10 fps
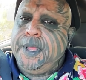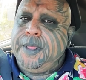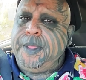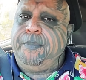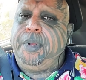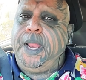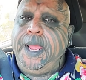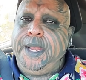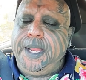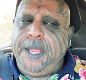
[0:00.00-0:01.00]
the
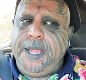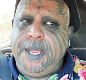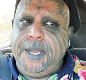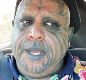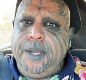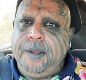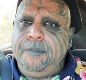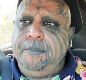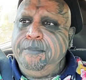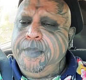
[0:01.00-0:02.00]
plant in
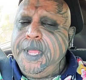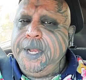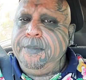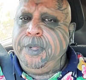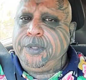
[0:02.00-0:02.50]
minimal